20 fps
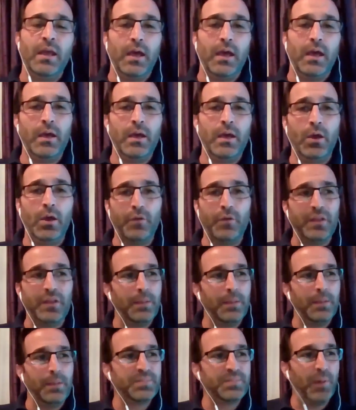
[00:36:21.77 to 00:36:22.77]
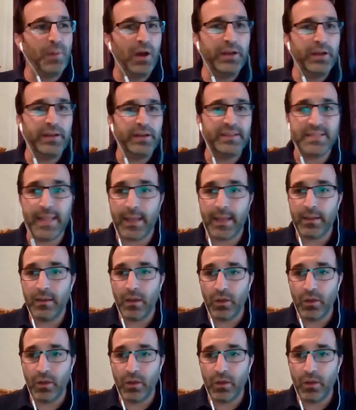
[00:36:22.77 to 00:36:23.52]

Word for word: uh, of the lumbar spine is there?